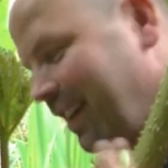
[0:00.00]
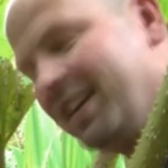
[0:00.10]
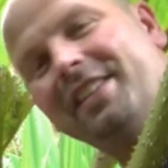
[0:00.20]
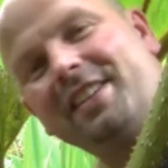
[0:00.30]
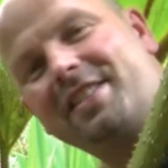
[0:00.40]

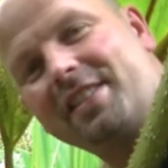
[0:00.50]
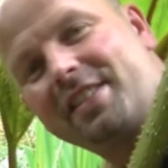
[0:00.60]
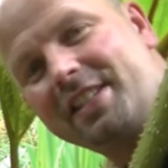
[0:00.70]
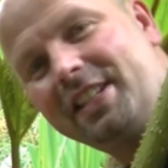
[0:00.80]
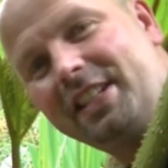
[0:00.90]
And these are the
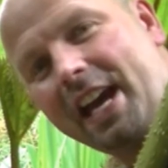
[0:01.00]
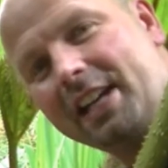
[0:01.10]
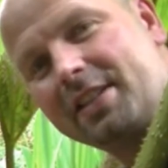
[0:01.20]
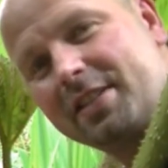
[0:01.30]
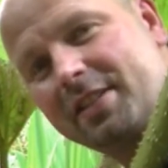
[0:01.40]
seed
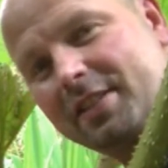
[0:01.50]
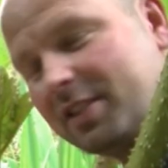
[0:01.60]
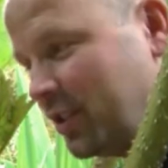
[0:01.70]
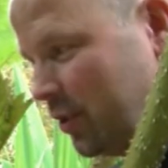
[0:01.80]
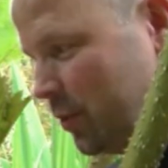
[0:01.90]
heads.
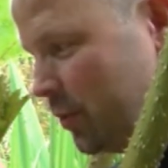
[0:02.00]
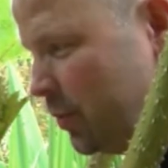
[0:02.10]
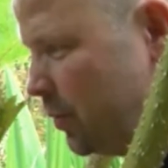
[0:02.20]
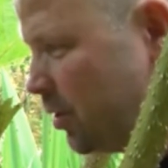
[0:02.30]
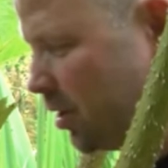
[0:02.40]

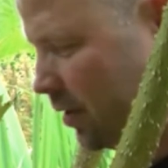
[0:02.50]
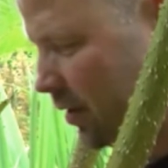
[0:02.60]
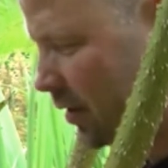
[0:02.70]
Huge.